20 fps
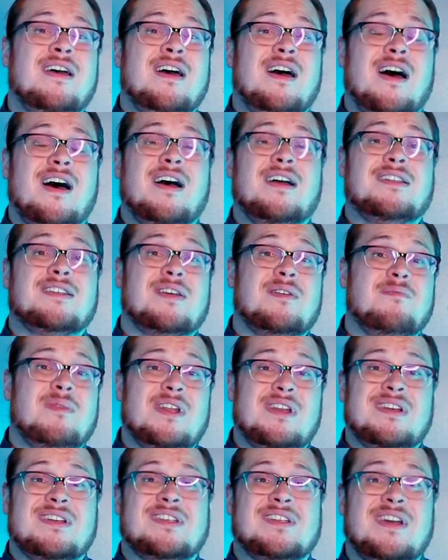Uh, it's going to be
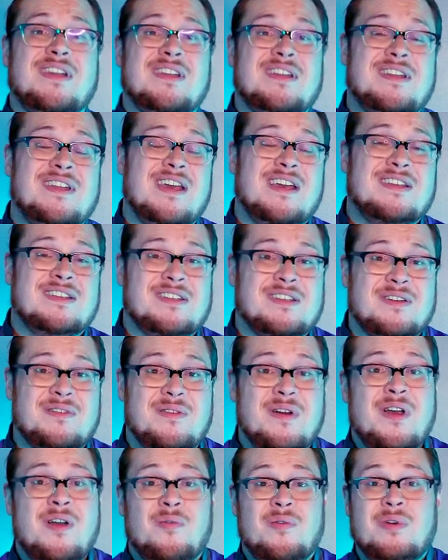an excited day. So
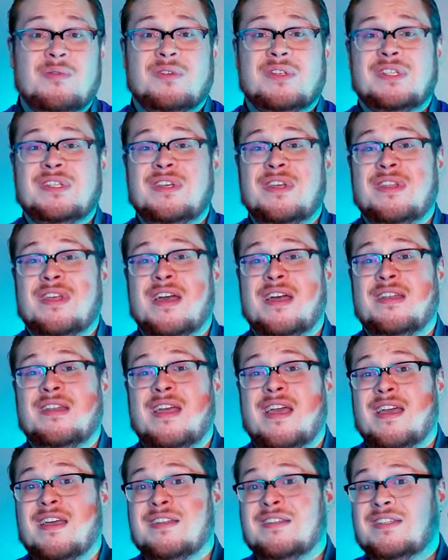we will see you then
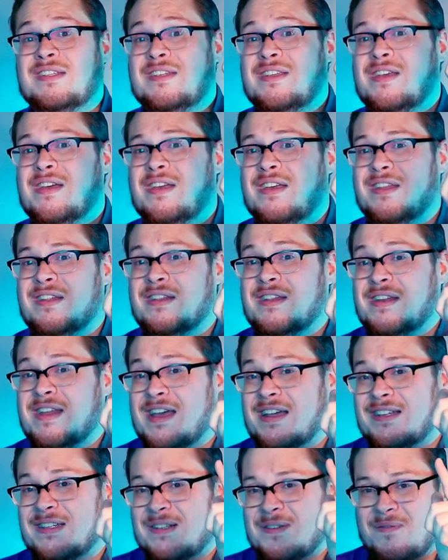and see you in the
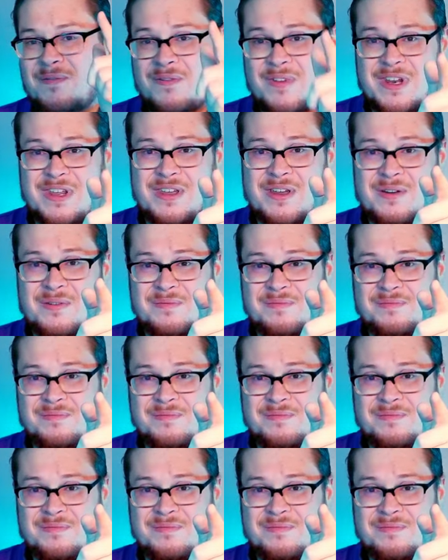next video.